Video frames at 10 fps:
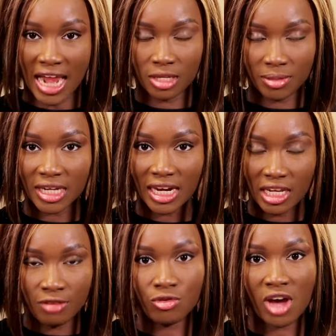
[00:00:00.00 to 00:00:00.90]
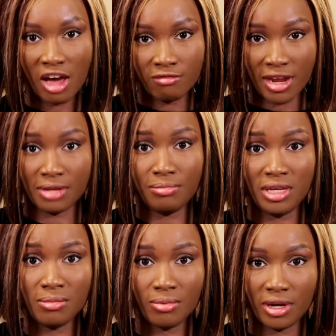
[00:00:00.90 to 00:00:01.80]
and especially if you have like
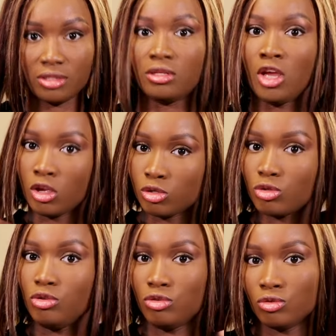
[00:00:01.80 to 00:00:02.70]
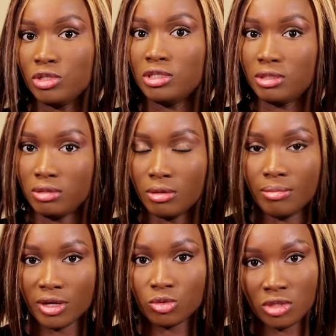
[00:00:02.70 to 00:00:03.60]
big breasts, so you know the
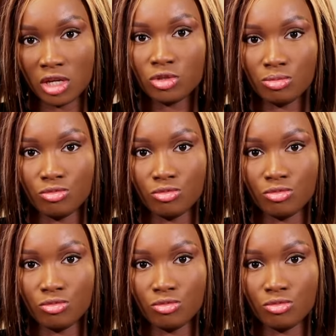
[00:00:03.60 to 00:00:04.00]
breast will tend to